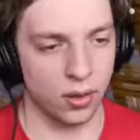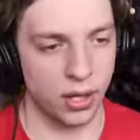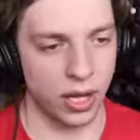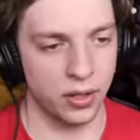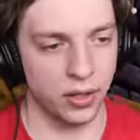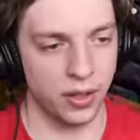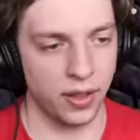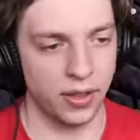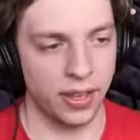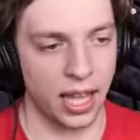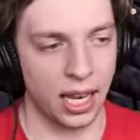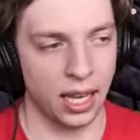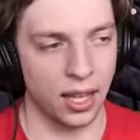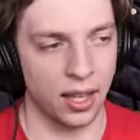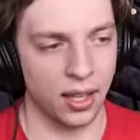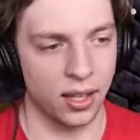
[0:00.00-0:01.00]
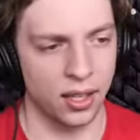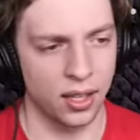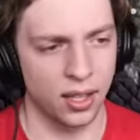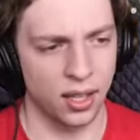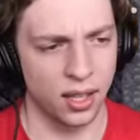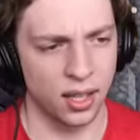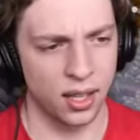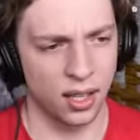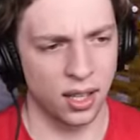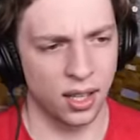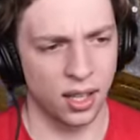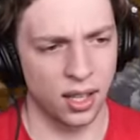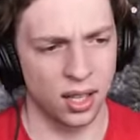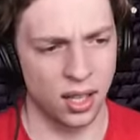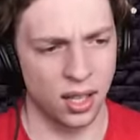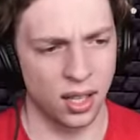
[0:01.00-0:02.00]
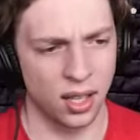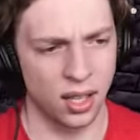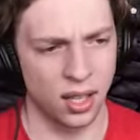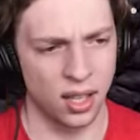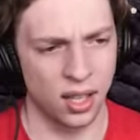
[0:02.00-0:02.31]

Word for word: down to the cellar? Gimme, I,